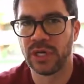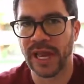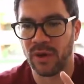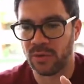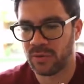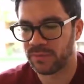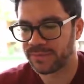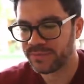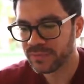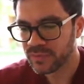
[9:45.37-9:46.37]
Now,
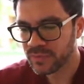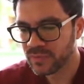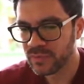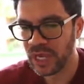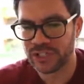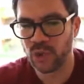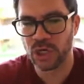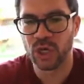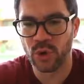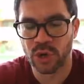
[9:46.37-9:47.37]
I just
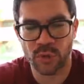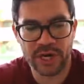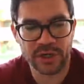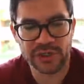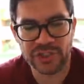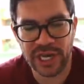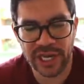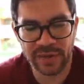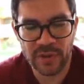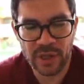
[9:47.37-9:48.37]
want to go on record
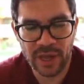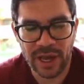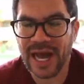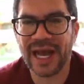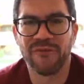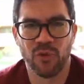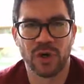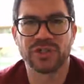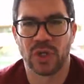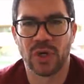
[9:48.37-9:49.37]
saying, I have
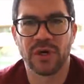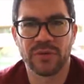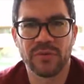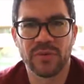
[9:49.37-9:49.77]
worked hard.